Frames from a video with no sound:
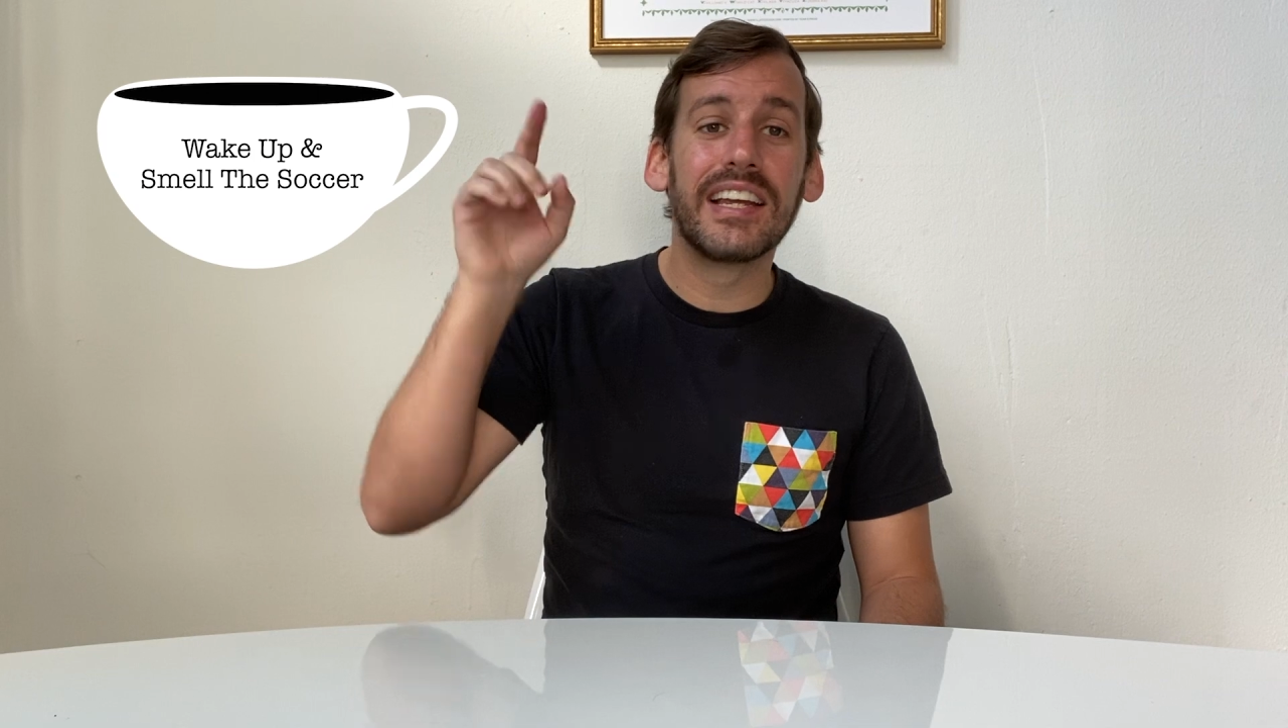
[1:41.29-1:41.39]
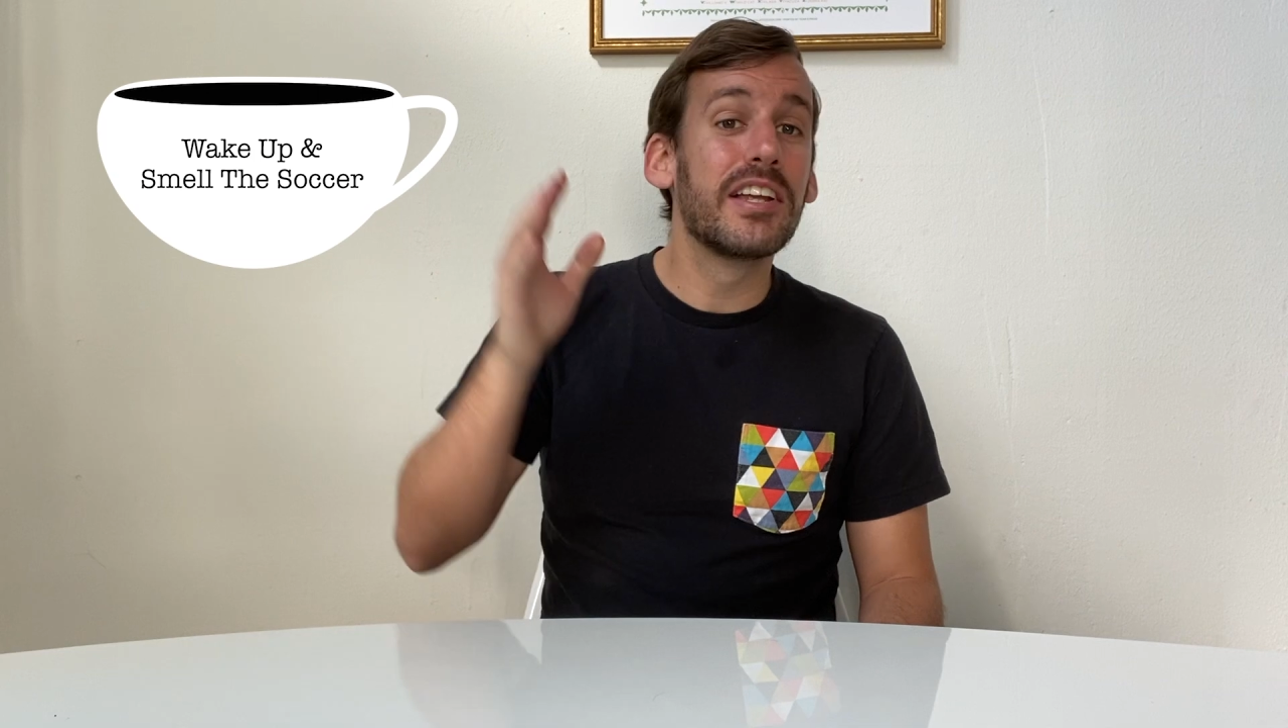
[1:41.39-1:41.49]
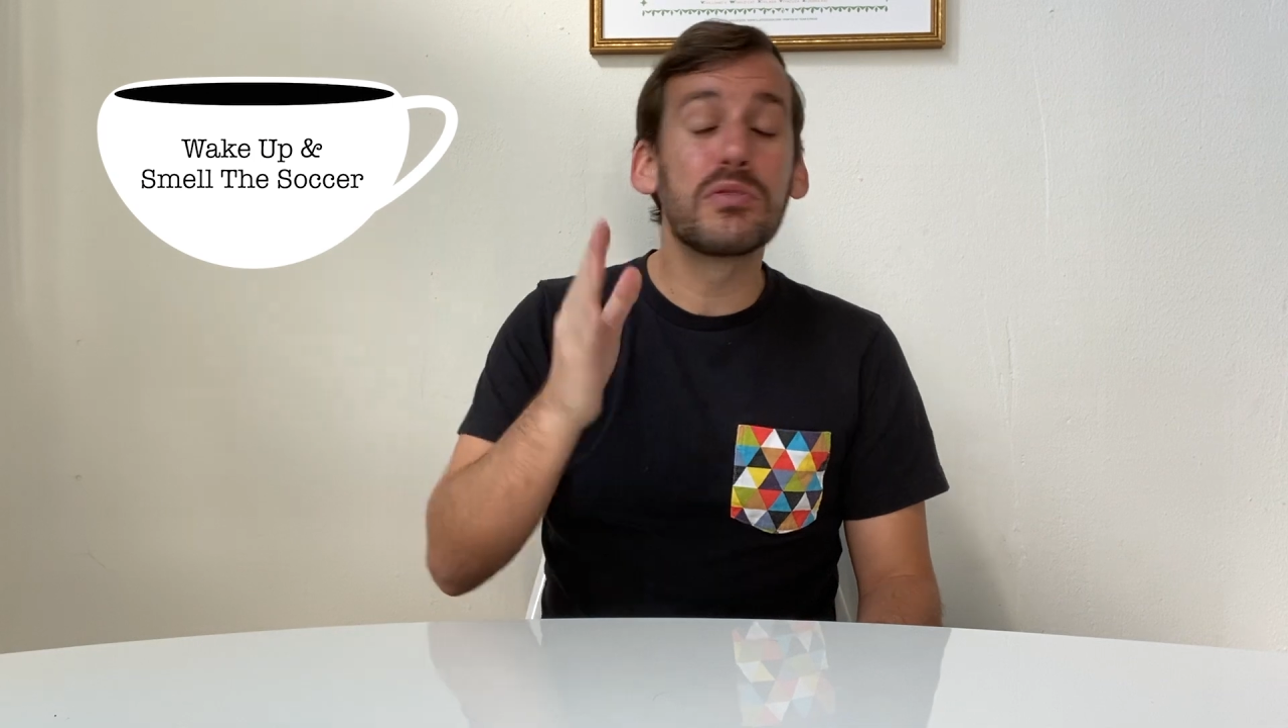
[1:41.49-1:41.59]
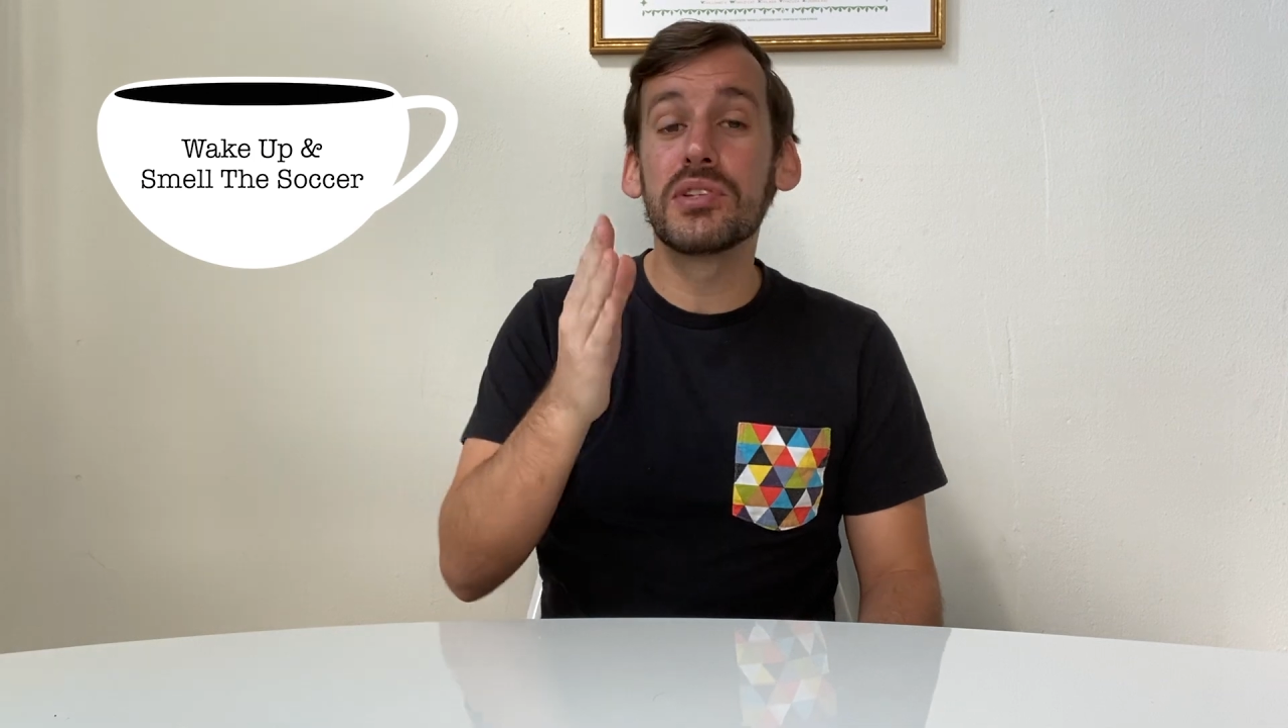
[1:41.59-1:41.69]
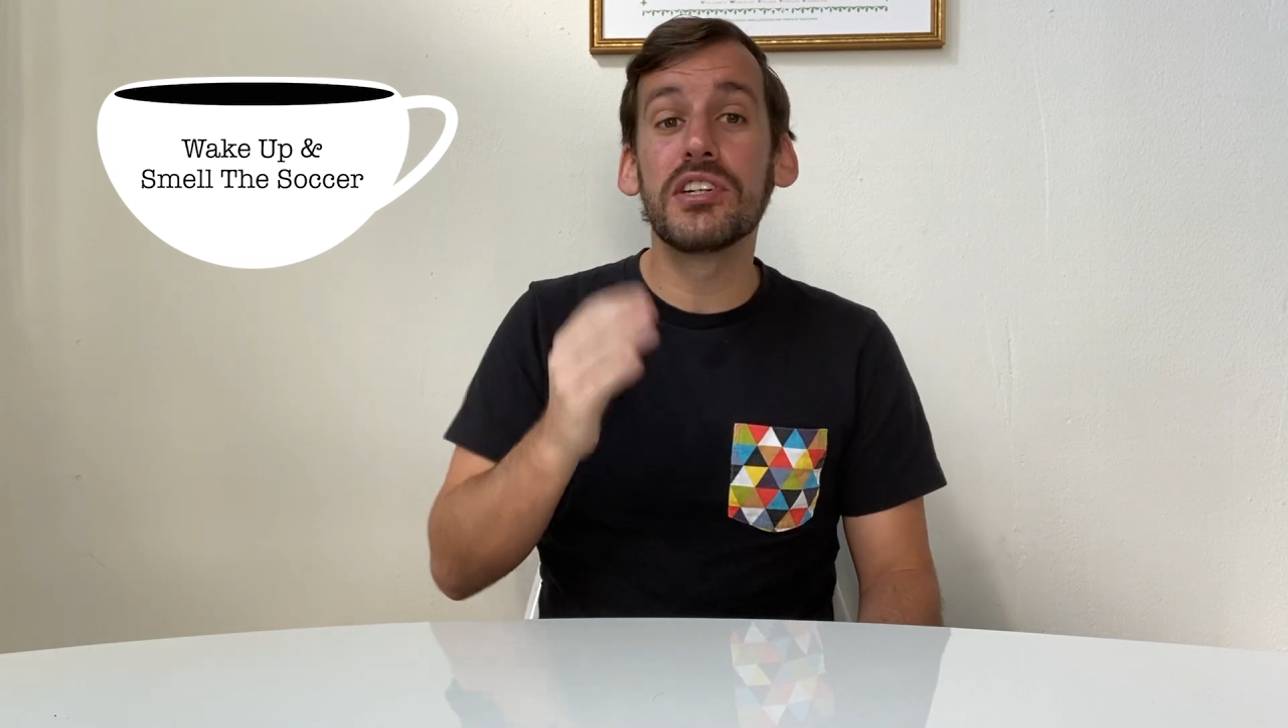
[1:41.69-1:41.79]

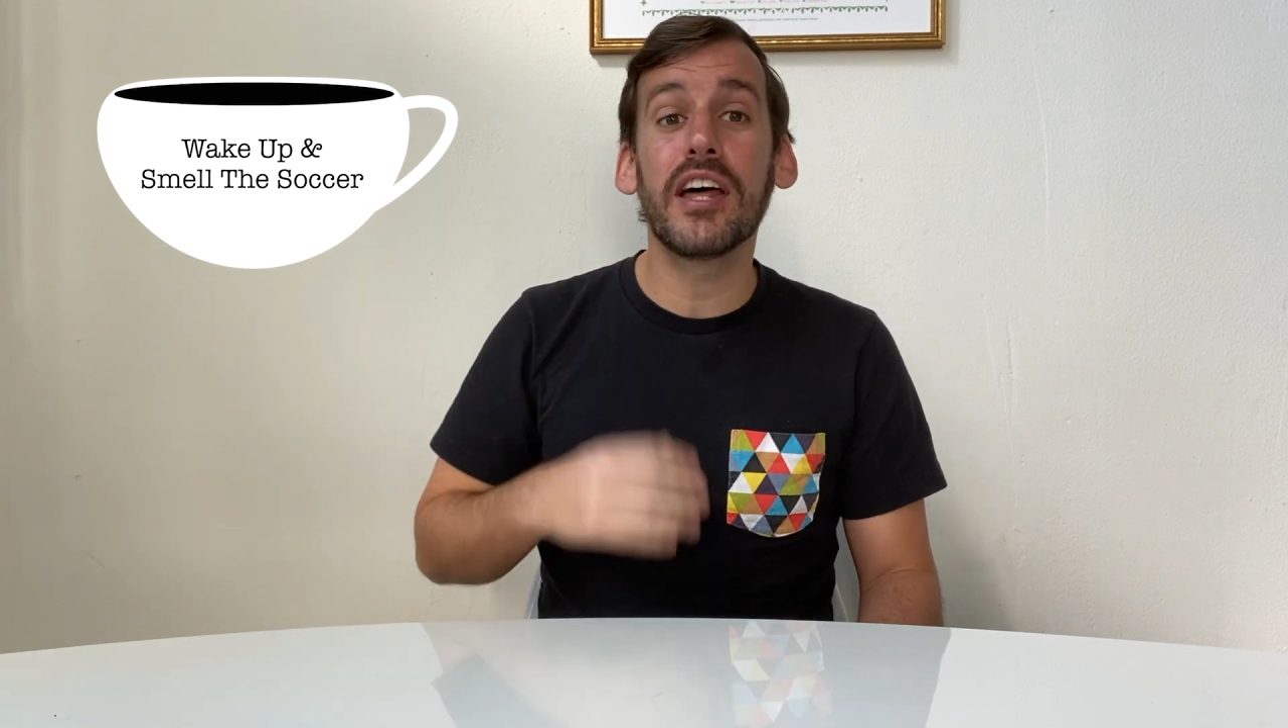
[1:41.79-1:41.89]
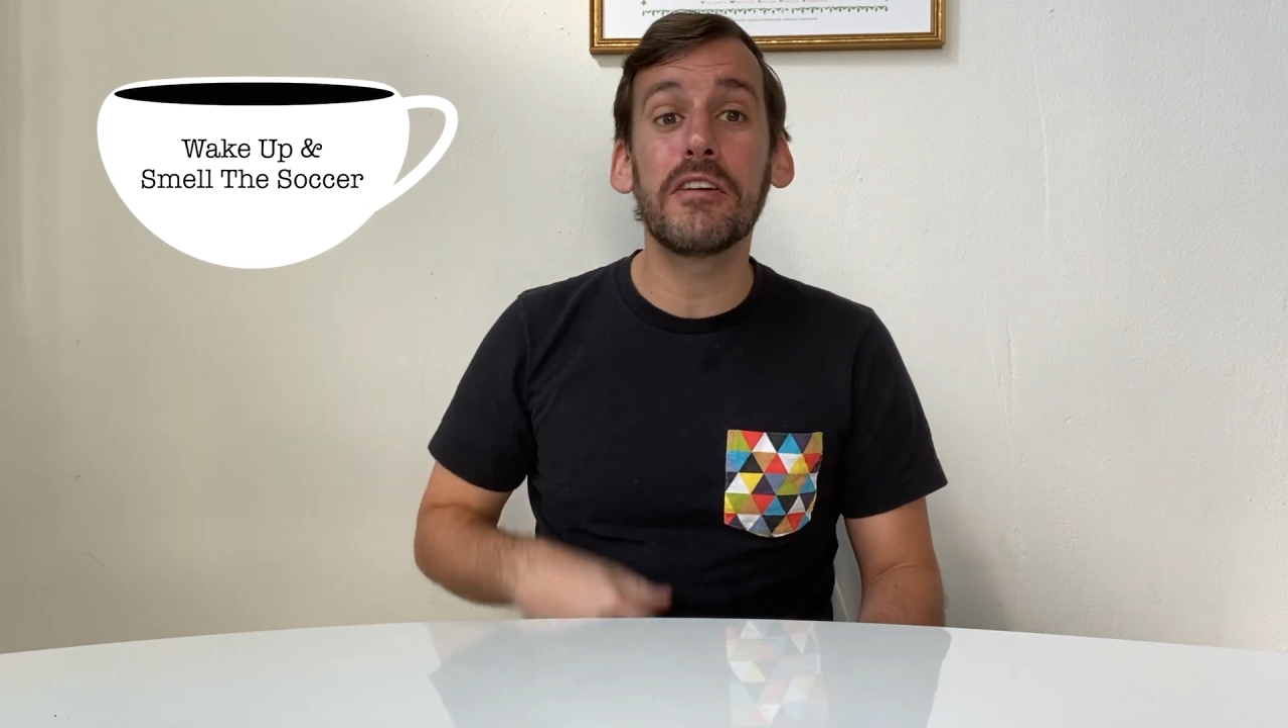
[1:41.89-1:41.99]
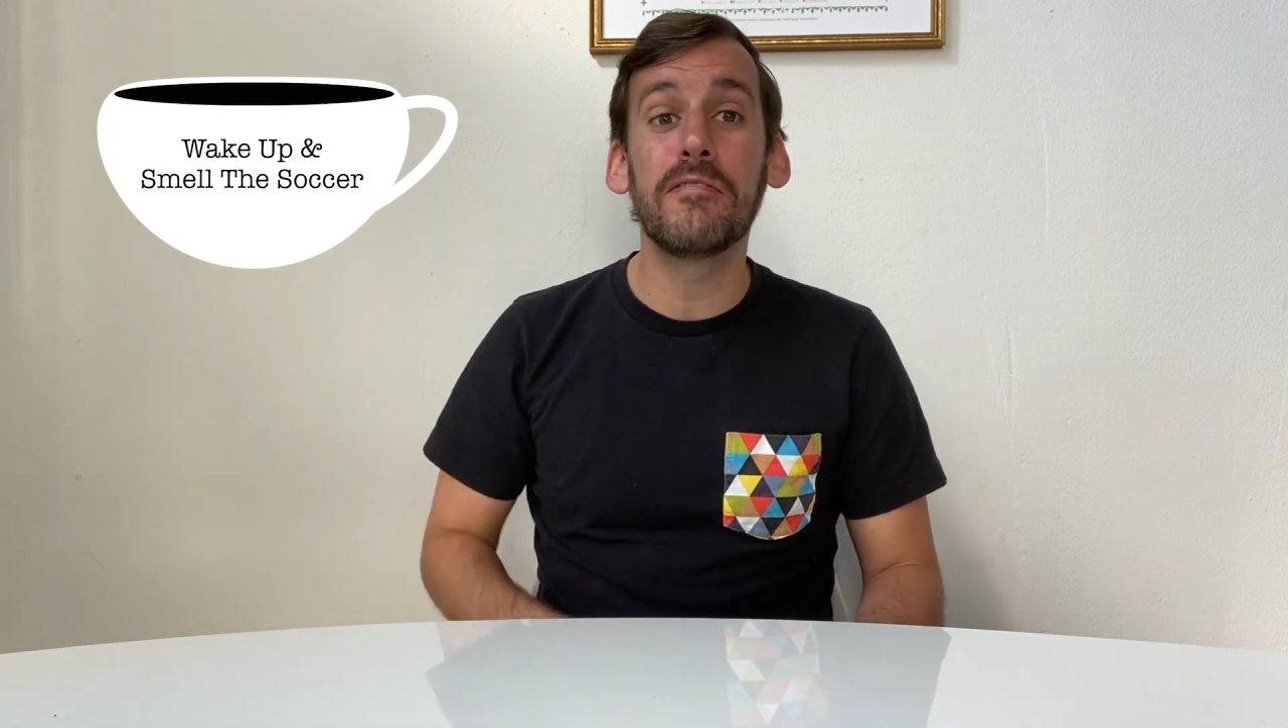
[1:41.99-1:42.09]
This was another